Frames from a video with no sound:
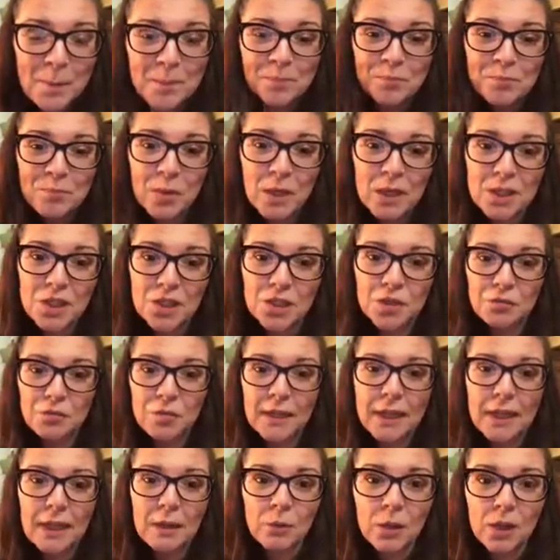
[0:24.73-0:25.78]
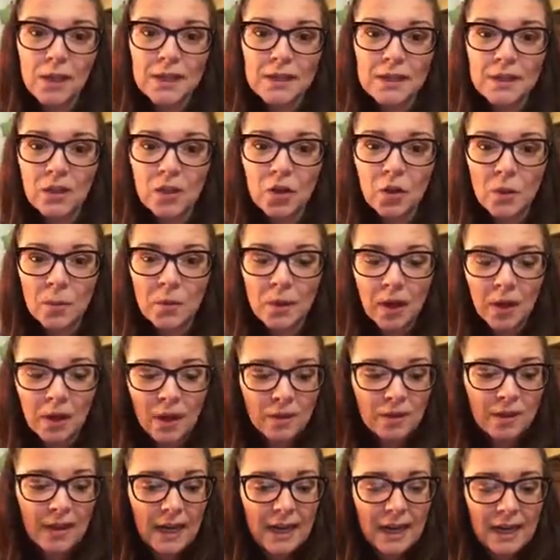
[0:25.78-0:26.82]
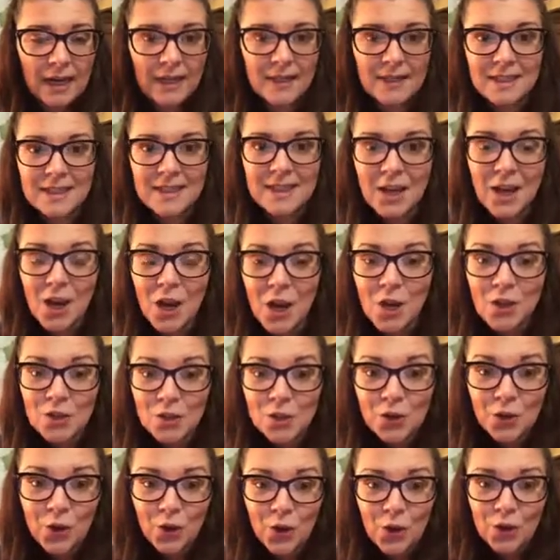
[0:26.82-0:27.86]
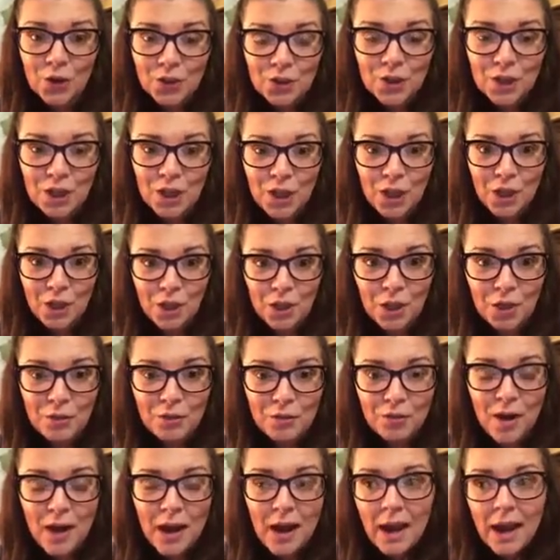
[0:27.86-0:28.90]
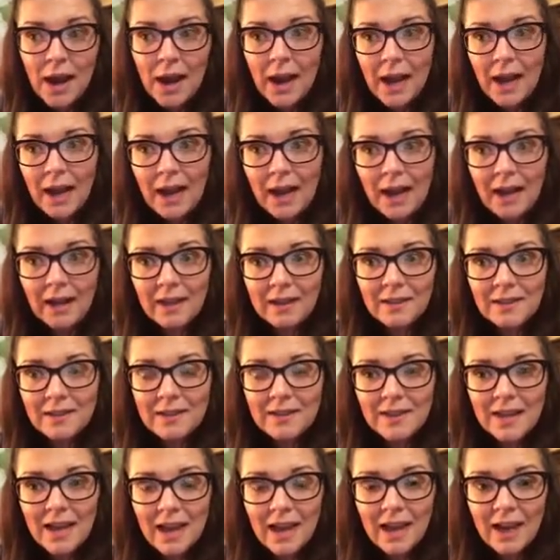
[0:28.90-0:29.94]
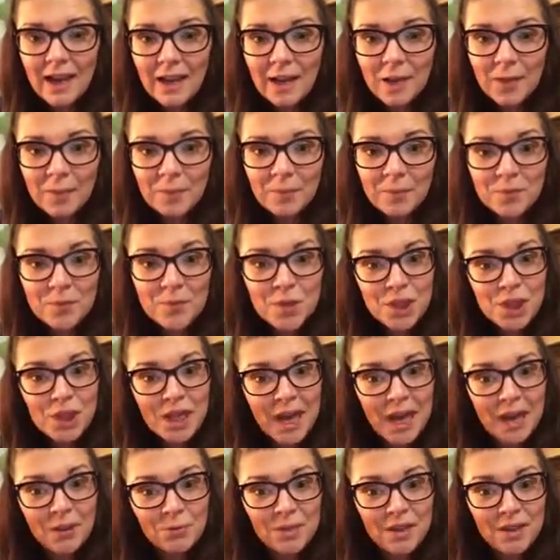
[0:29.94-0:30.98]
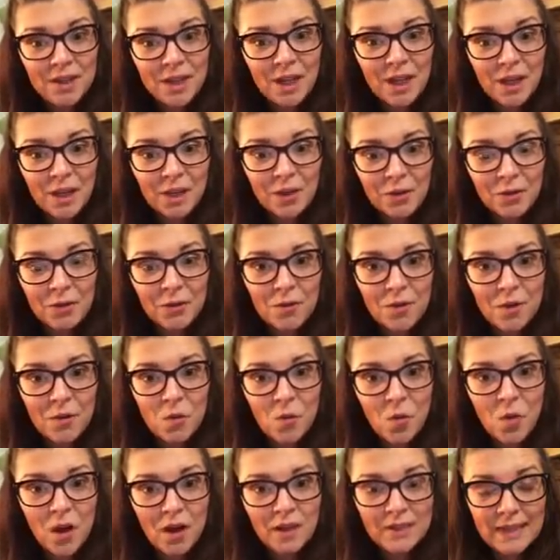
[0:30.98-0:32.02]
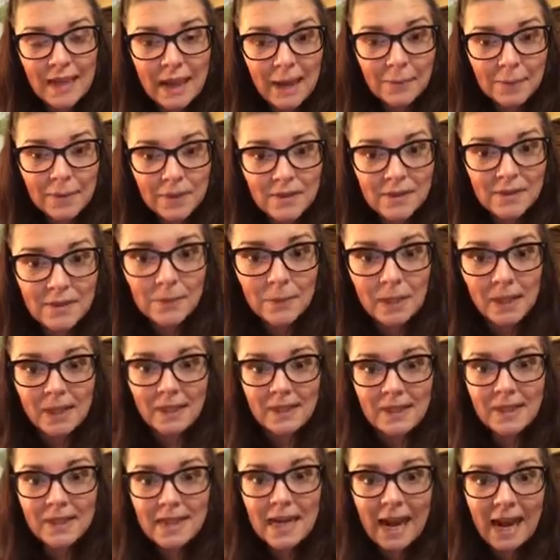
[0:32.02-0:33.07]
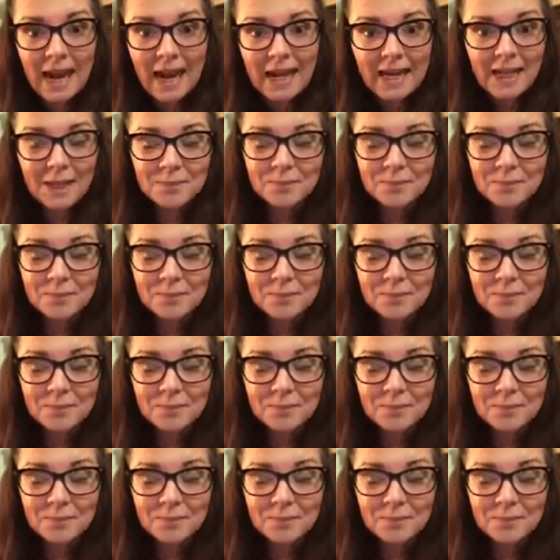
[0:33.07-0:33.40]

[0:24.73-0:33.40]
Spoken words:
I just really wanted to come on and talk to you and share with you what has happened to me today.